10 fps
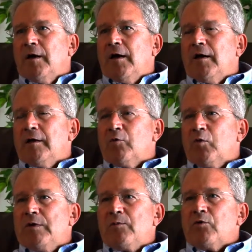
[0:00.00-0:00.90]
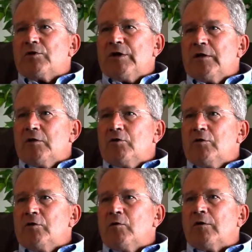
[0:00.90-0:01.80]
and it will be presented to
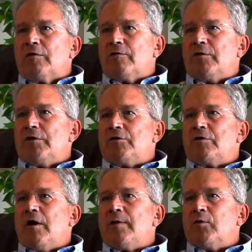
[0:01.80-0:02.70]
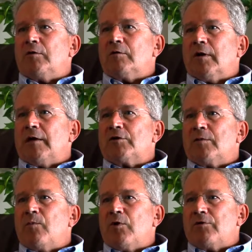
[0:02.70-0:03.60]
you with the finished diamond as
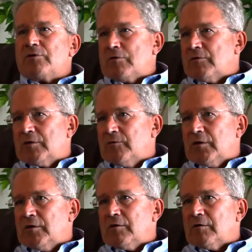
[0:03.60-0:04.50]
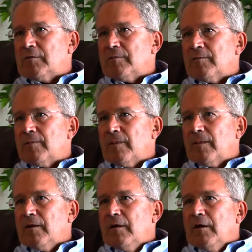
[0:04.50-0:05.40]
a birth certificate.
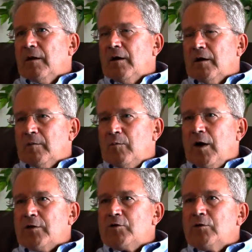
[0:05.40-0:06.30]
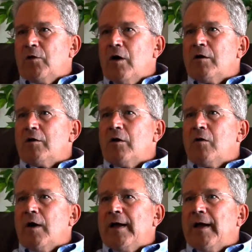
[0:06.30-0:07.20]
Not too long
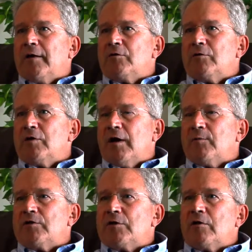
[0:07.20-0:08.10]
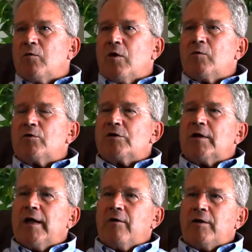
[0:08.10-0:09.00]
ago I had two diamonds here. One was a
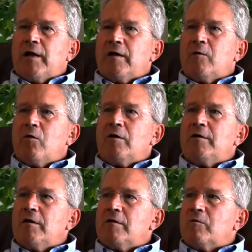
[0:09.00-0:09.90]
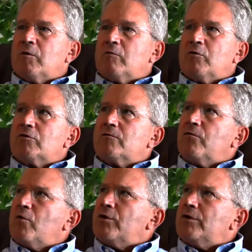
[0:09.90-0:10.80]
carat 81, the other one was
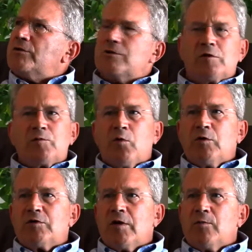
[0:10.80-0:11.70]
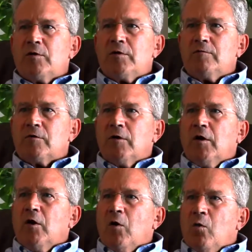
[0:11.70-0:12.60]
46 points, I believe.
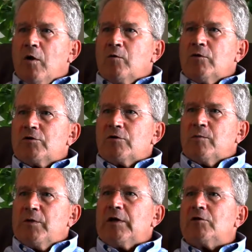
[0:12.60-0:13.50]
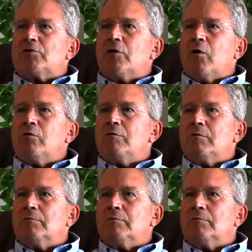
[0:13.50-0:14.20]
One was the big stone,